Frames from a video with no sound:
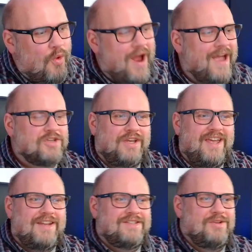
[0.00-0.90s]
I actually
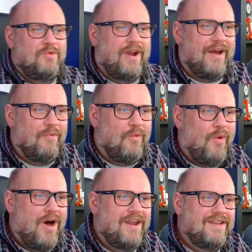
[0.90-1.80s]
get into what I
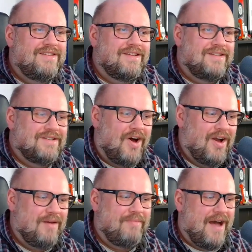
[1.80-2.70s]
wanted to
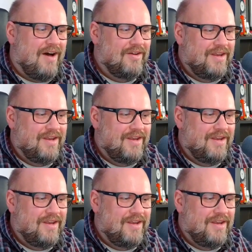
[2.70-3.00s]
talk about